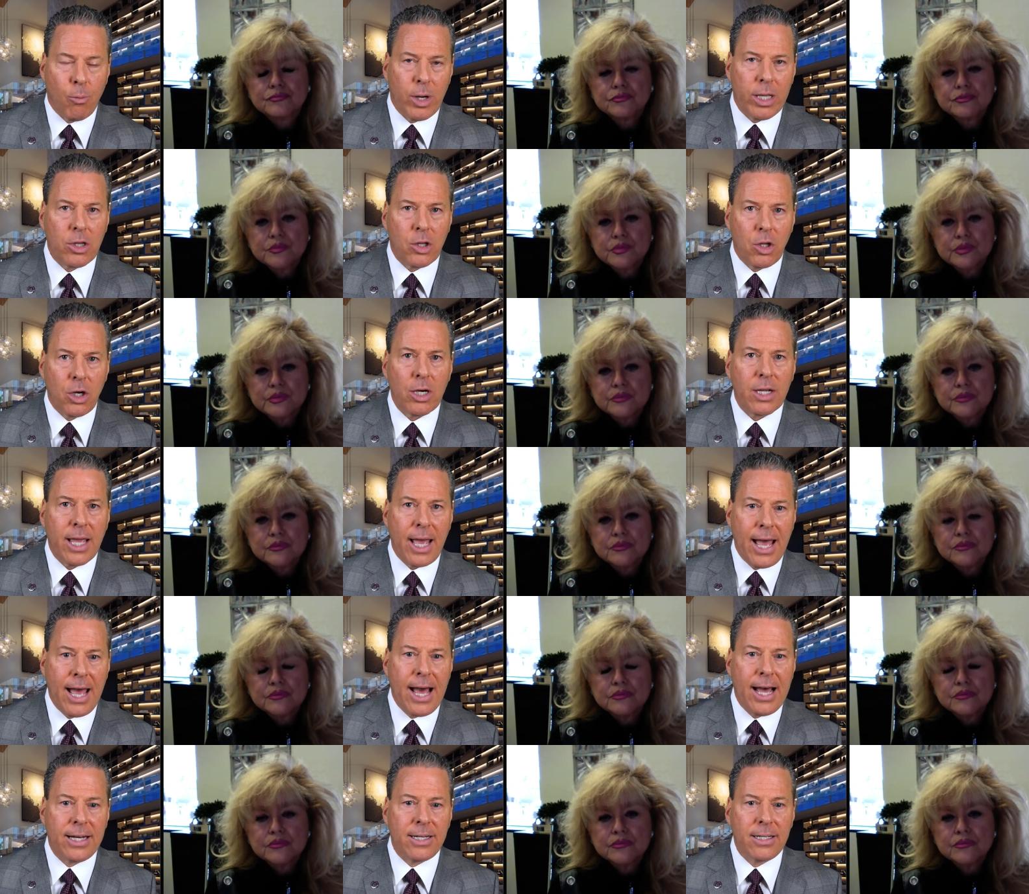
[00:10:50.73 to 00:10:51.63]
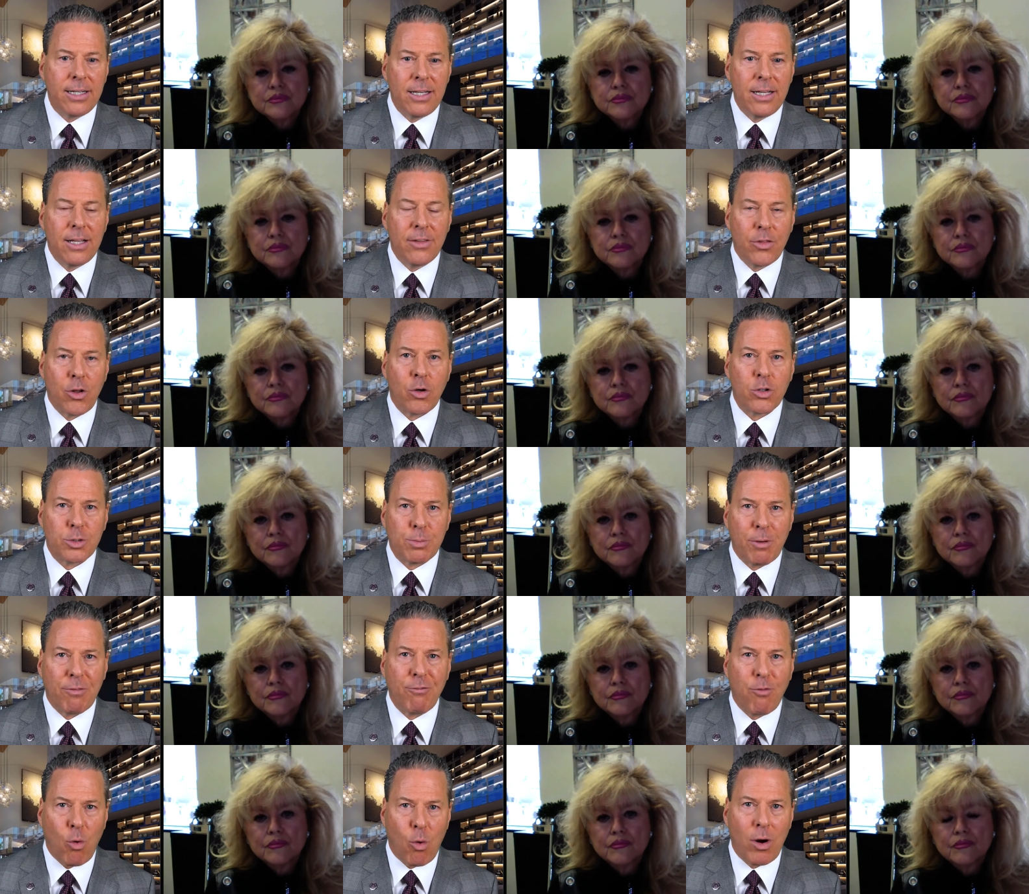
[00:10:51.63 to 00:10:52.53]
Speaker 1: we look at those
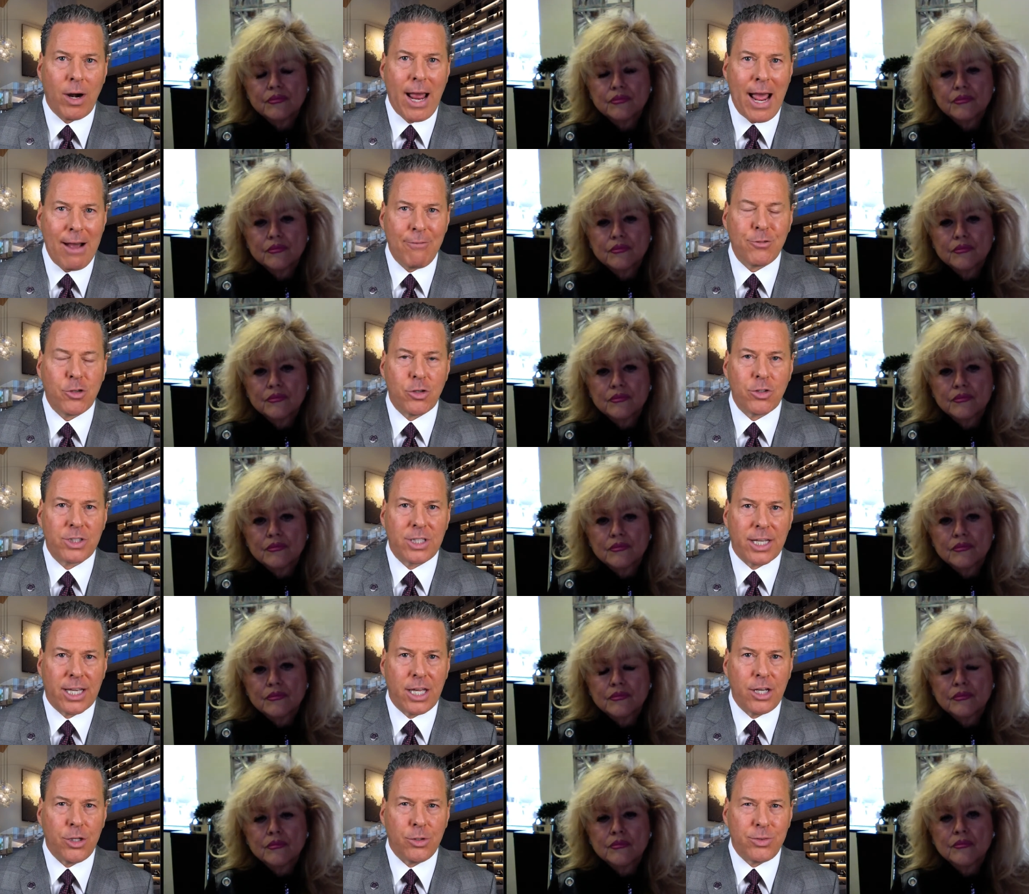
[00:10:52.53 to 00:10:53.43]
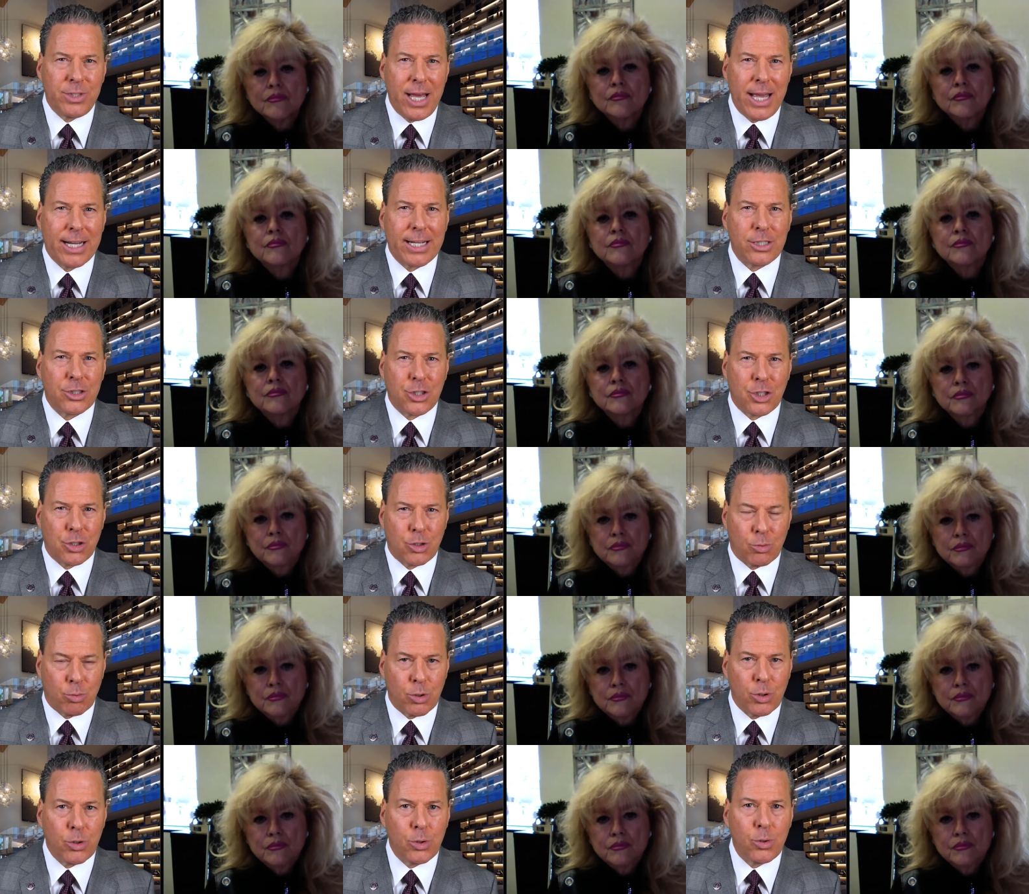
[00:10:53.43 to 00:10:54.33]
before and afters, and can you take us
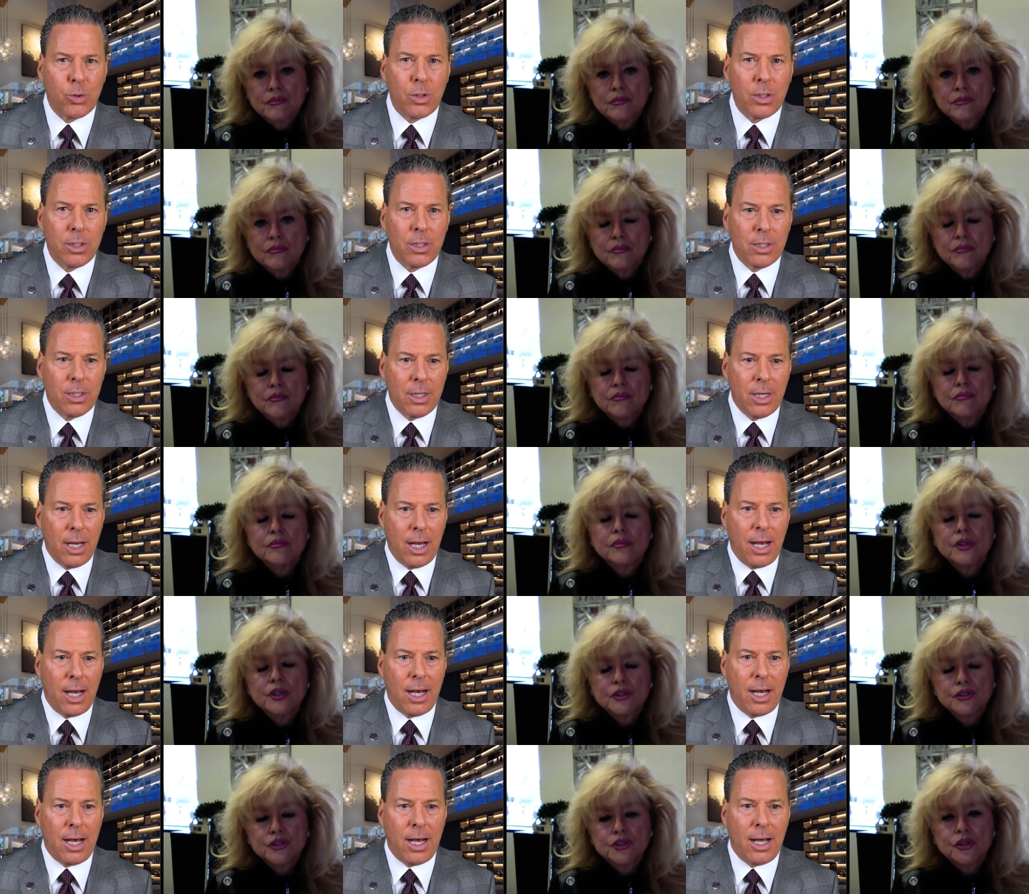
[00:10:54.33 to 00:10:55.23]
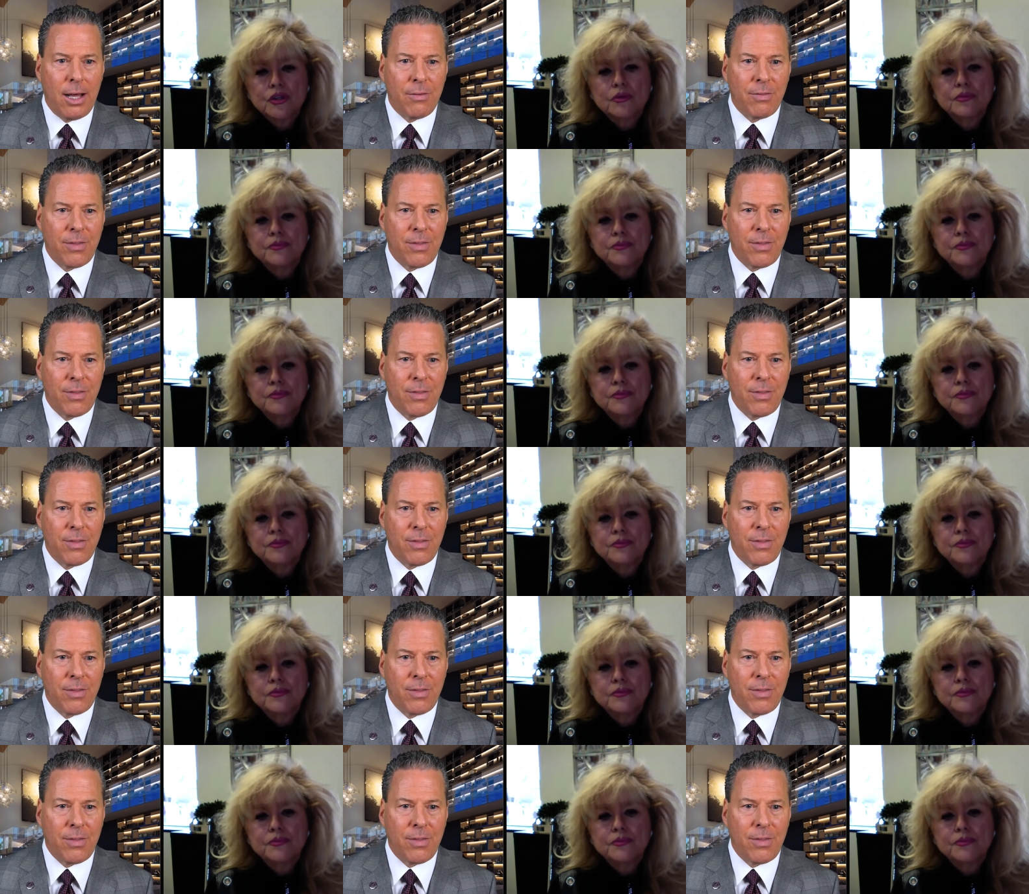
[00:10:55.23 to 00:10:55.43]
through uh,